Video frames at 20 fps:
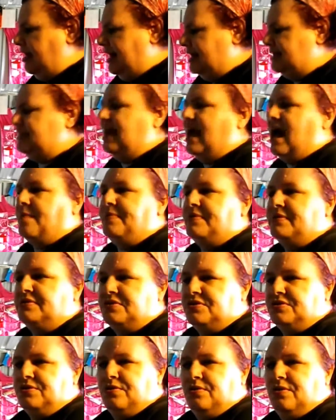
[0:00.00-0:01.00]
As it
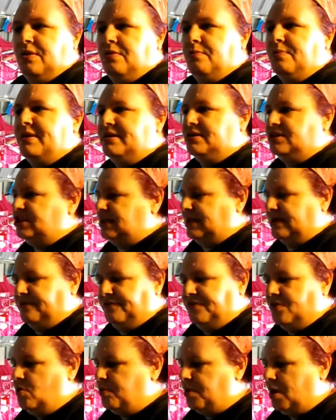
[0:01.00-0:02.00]
happened, she'd had a
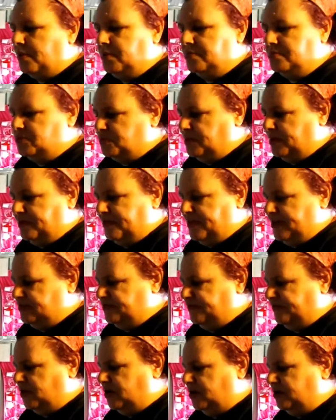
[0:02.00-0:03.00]
few problems with
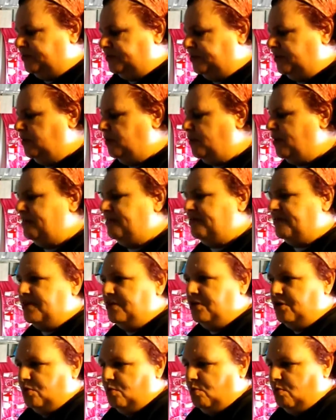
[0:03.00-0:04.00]
this phone. When the
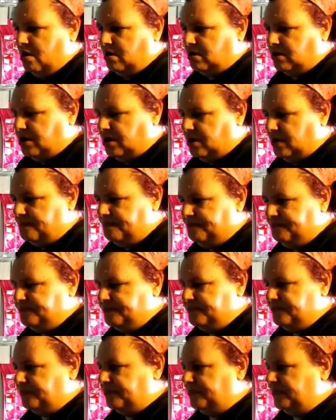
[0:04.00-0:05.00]
new one come,
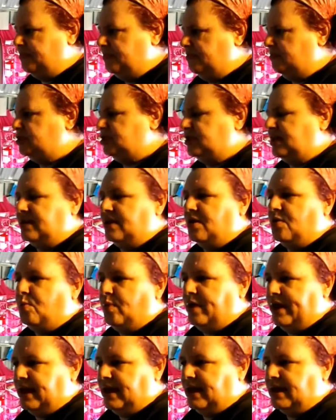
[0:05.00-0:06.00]
she'd had it a
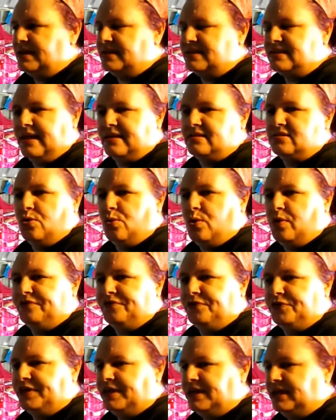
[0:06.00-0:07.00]
week and it started to go all
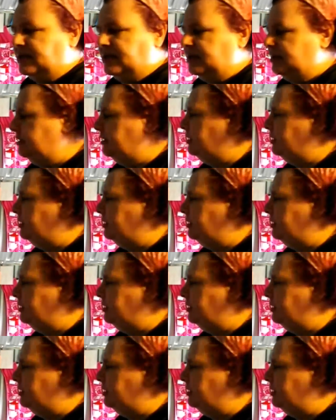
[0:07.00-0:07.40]
funny.